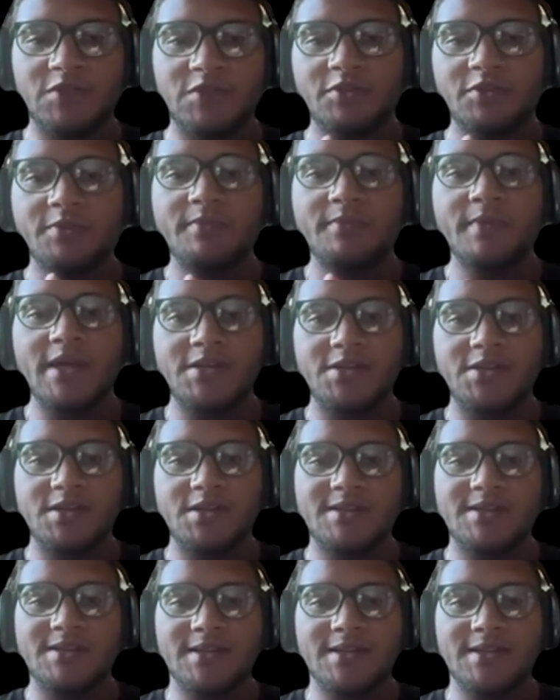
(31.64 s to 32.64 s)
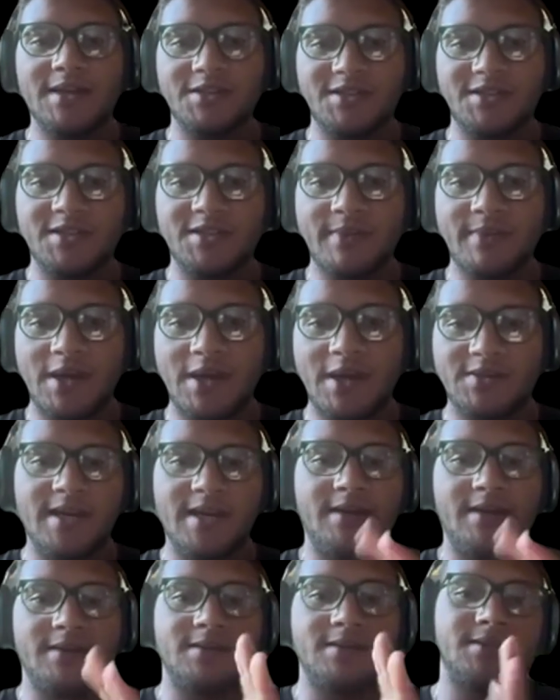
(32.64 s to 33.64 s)
String matching is not just about
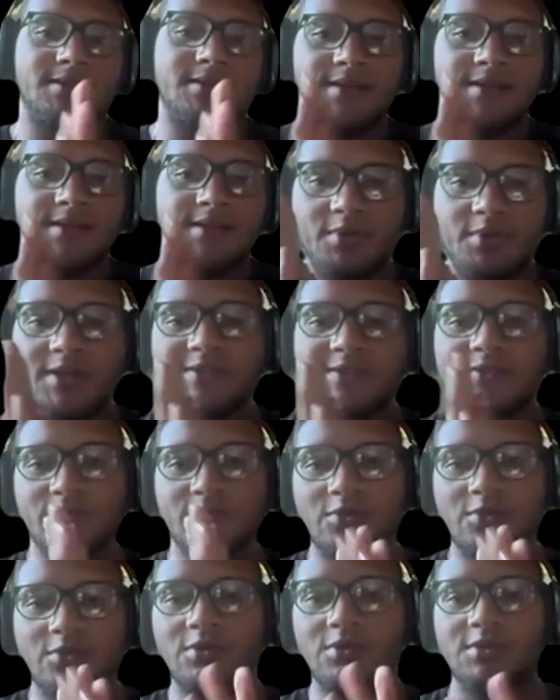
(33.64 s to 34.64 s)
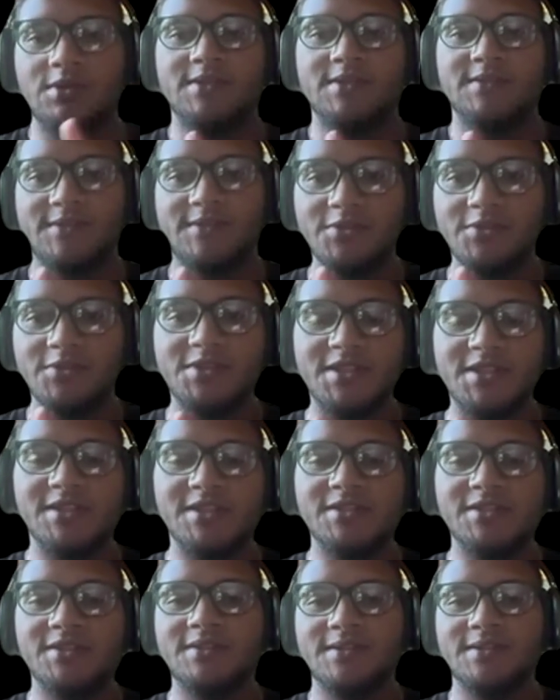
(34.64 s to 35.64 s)
text. It plays a role in search
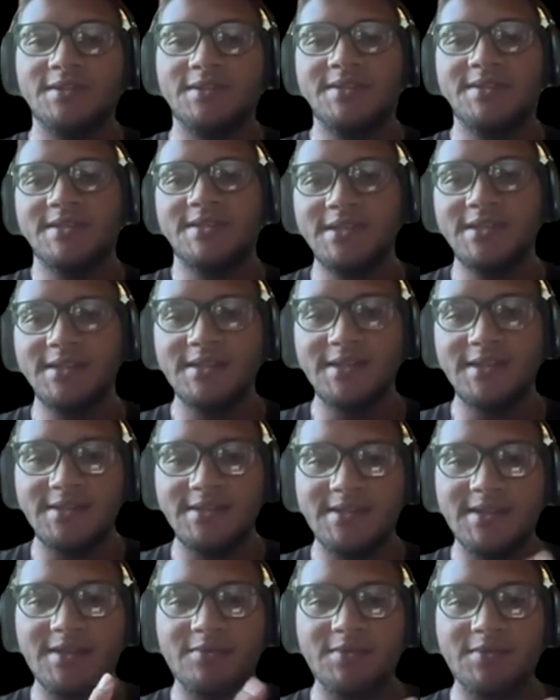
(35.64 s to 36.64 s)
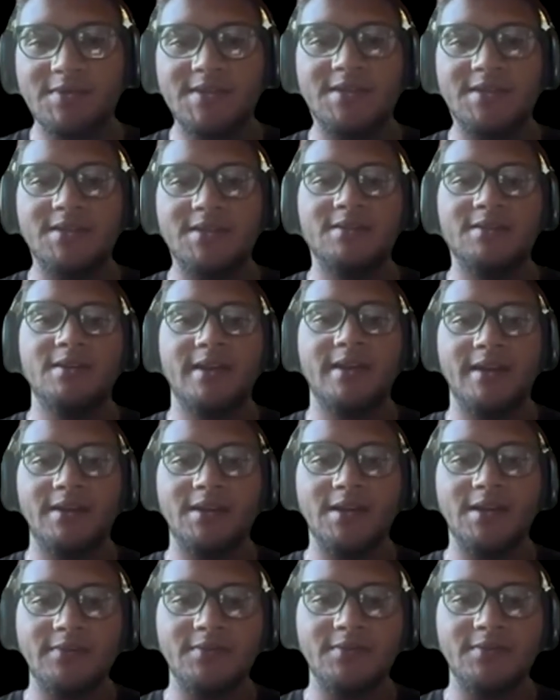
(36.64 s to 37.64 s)
engines, DNA sequencing,
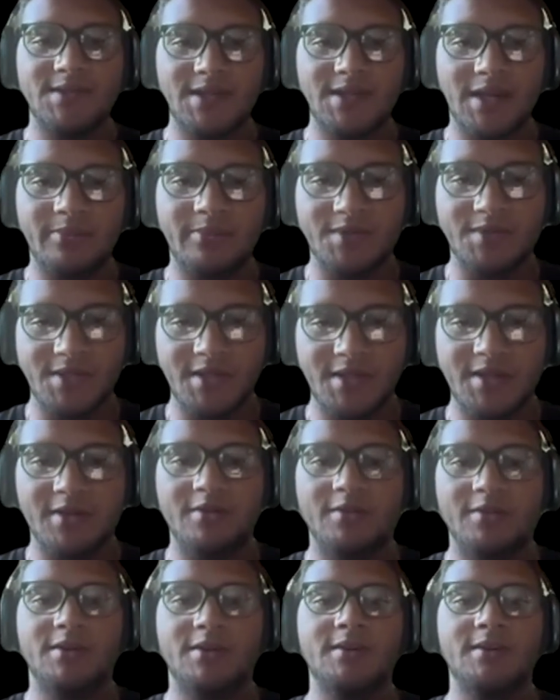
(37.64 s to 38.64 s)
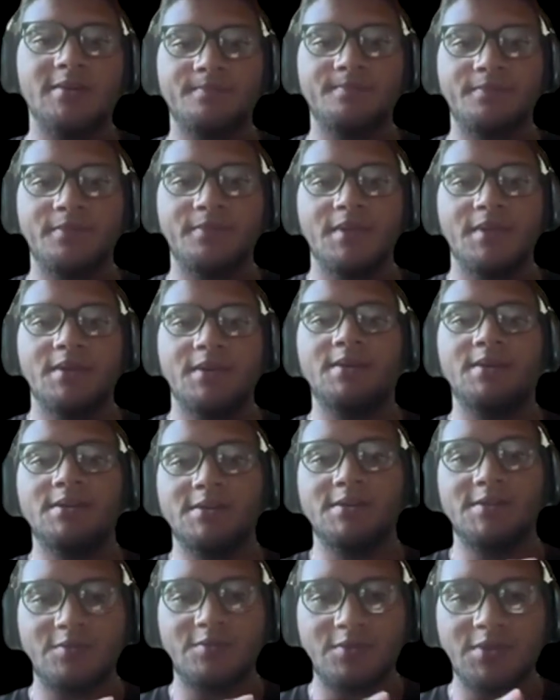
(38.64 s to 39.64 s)
and even cybersecurity.
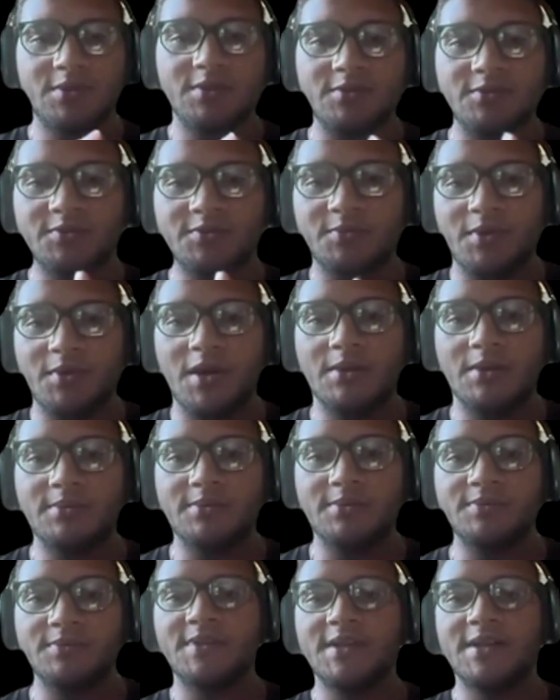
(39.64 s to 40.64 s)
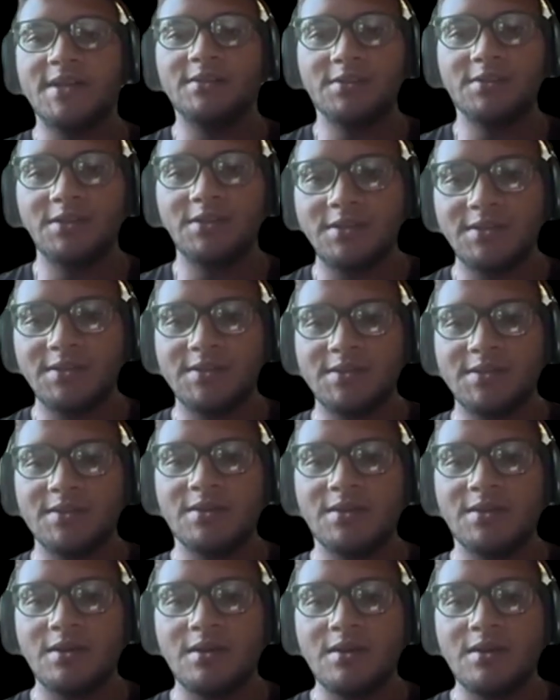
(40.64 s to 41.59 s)
It is one of those problems that looks